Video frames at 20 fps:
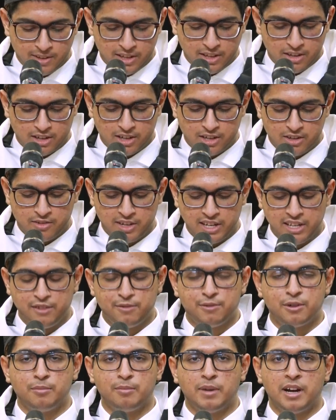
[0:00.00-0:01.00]
we are ready
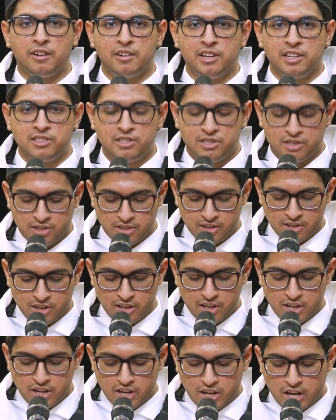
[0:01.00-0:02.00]
for marriage.
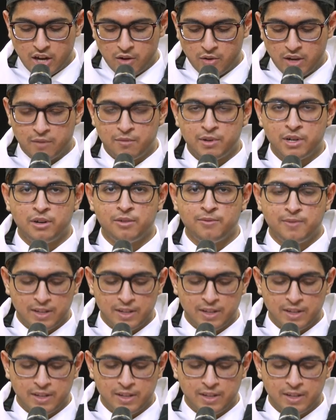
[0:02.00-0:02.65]
However,